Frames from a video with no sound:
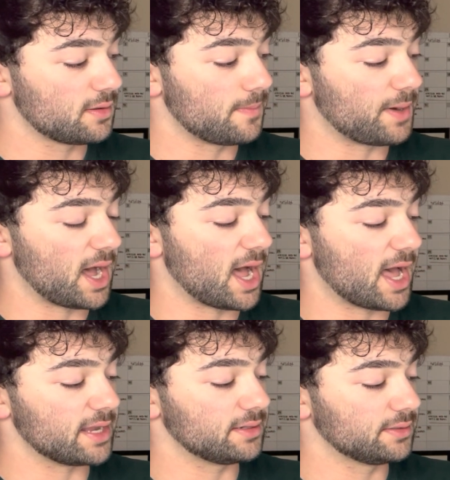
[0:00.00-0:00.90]

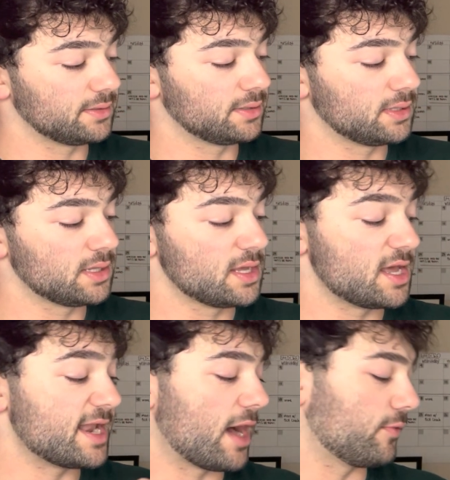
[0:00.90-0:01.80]
behind.
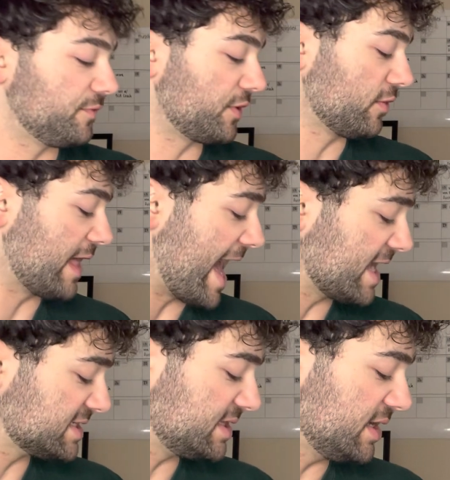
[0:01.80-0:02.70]
Now, the
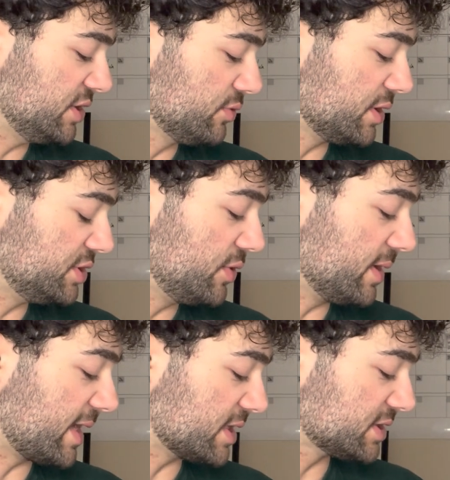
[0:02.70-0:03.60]
last thing you can do
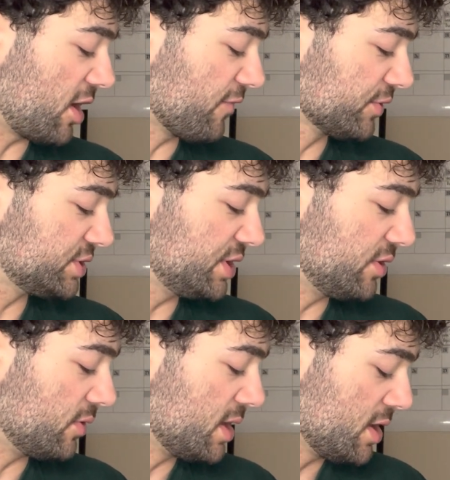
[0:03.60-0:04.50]
against cover
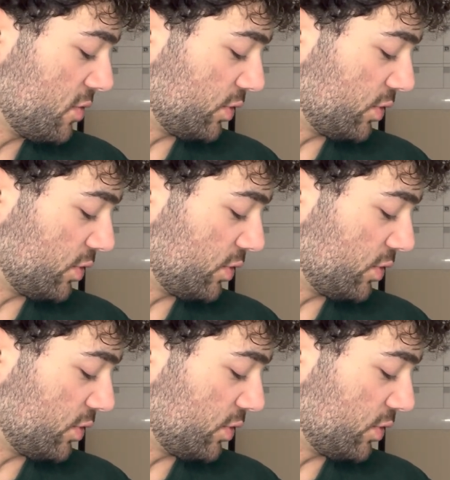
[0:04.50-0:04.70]
2,